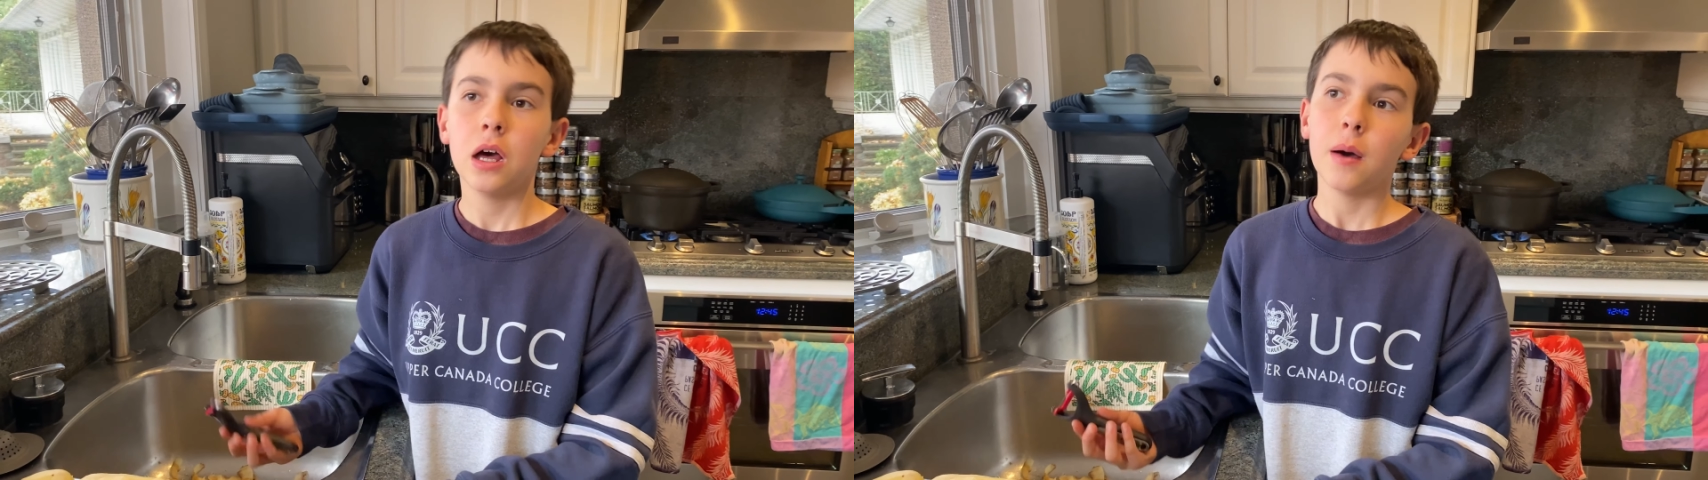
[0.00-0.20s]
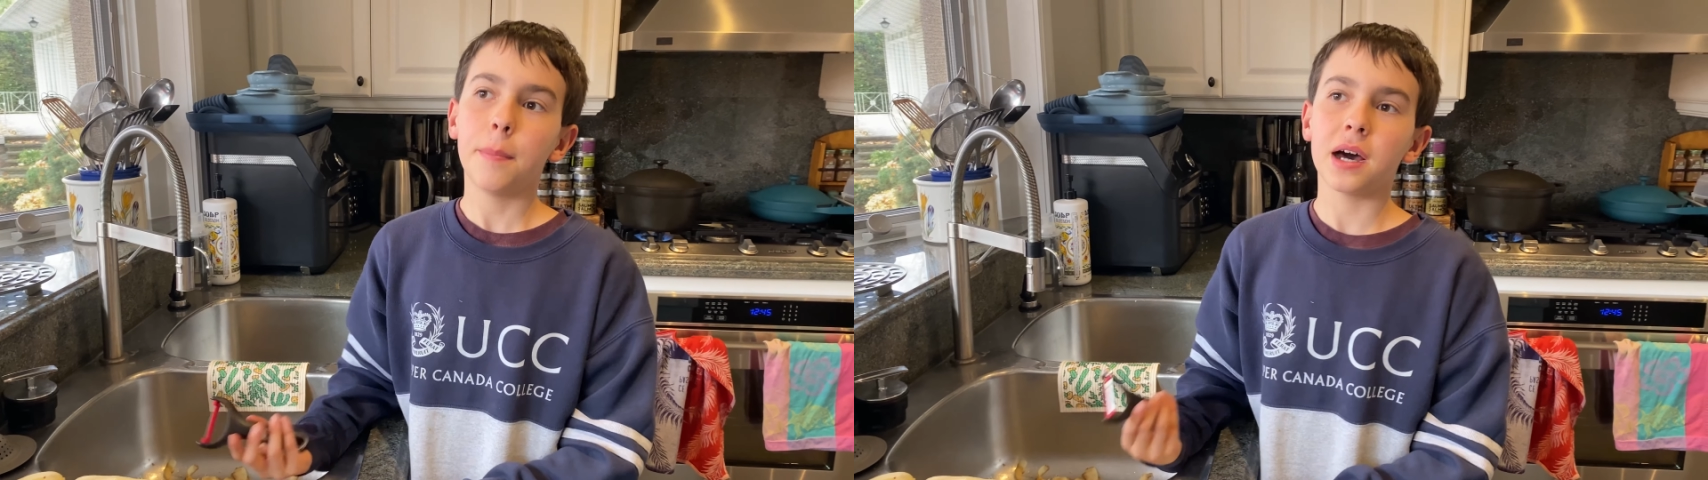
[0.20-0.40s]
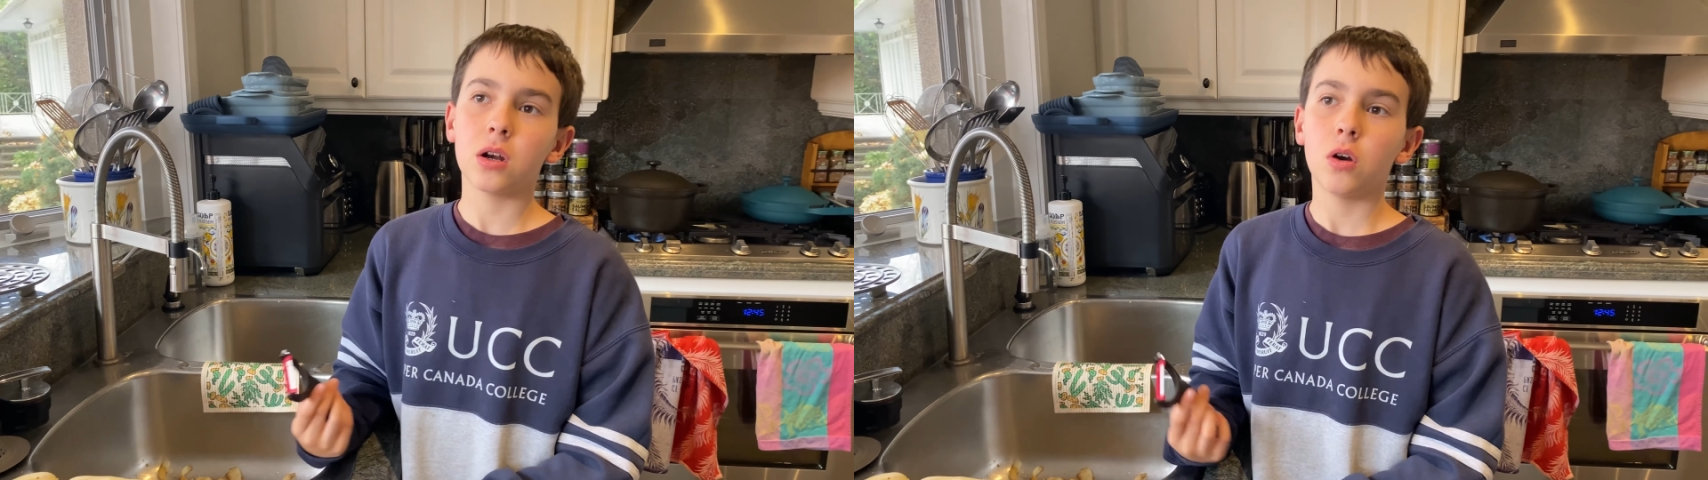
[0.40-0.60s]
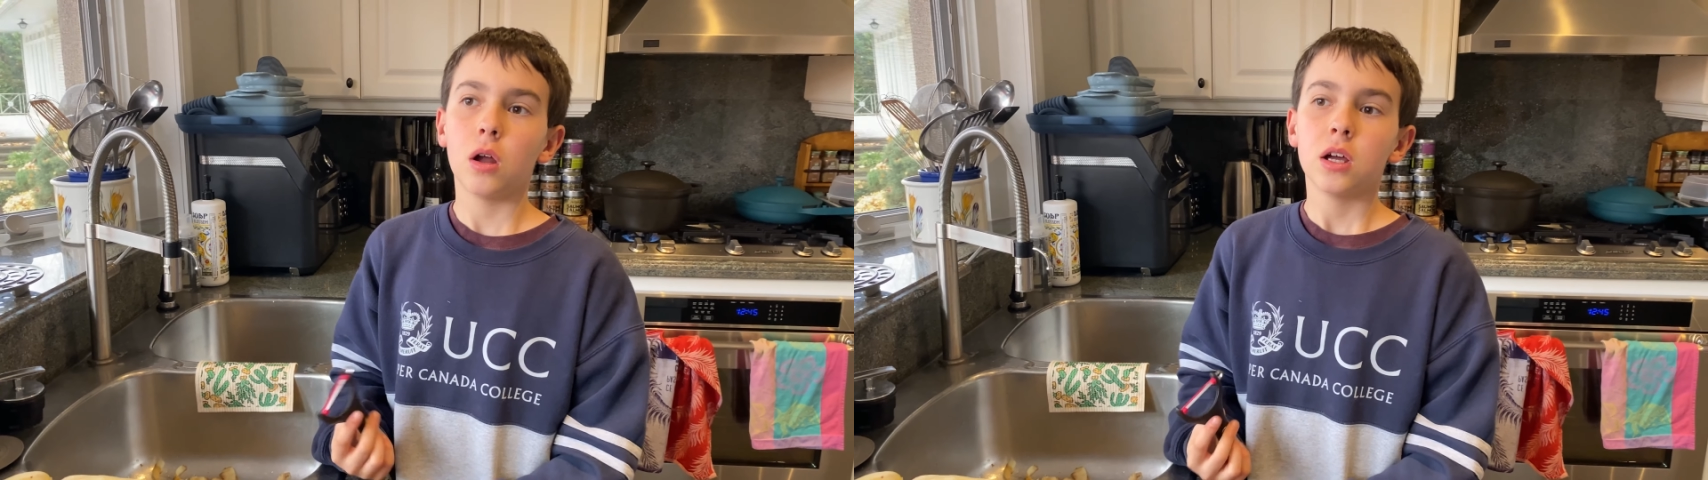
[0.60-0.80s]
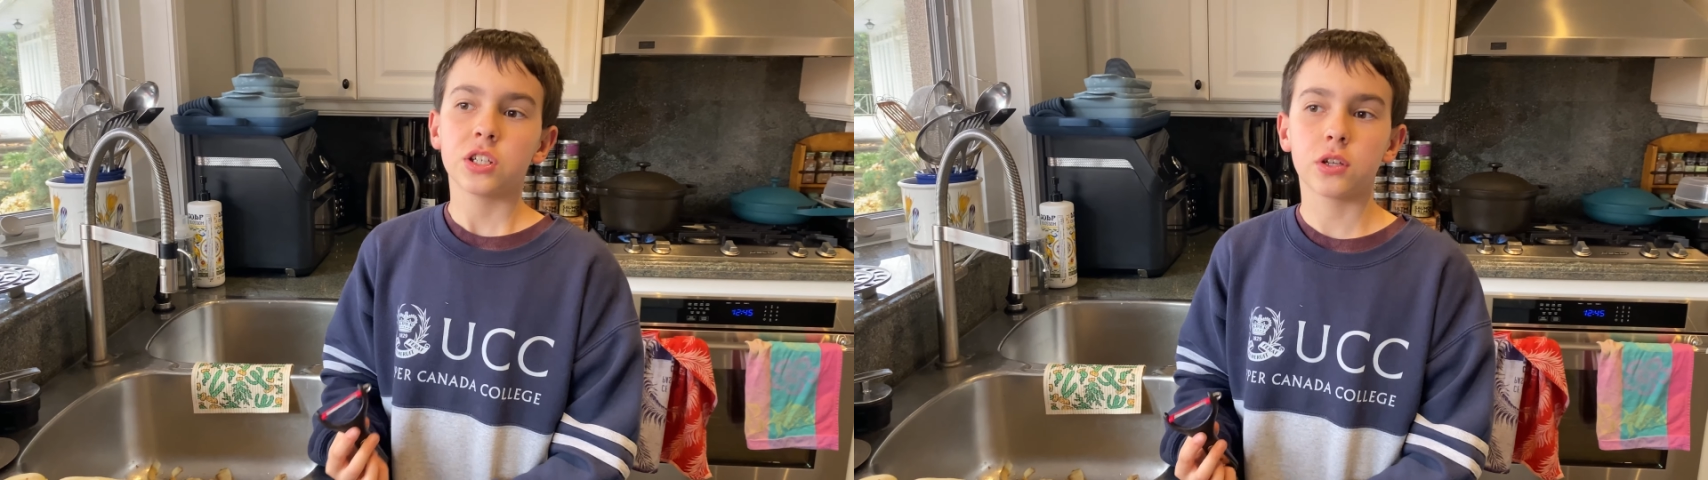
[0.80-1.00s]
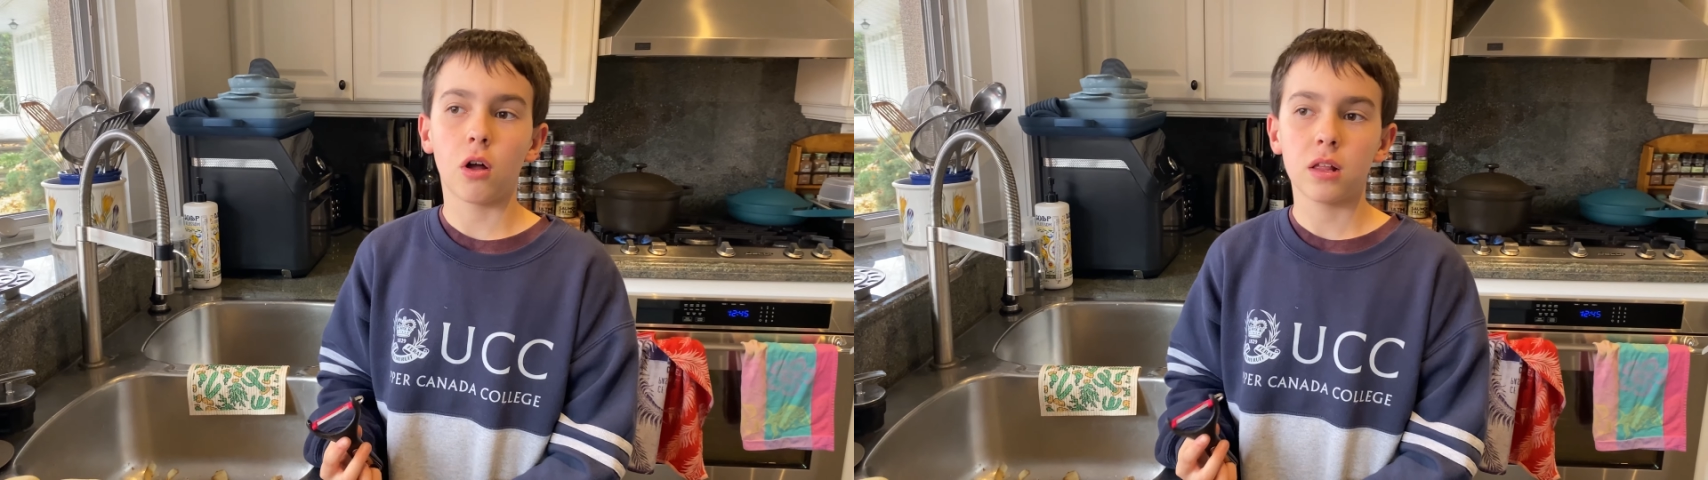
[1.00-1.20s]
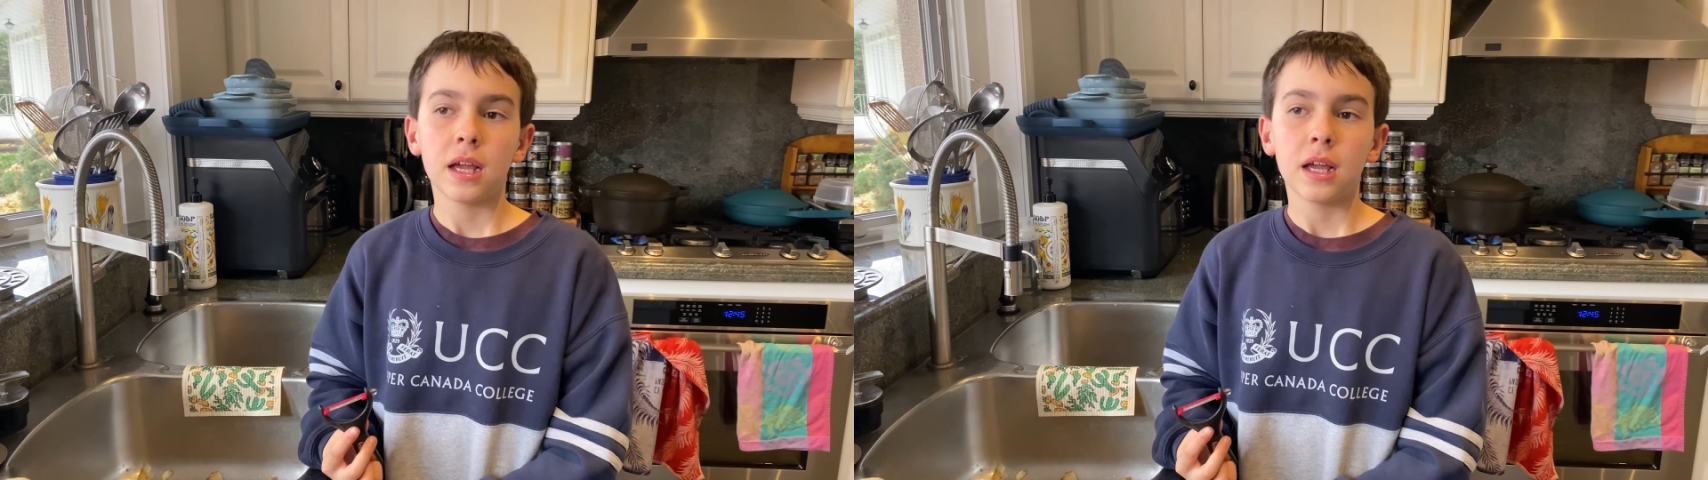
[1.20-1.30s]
Butter, salt,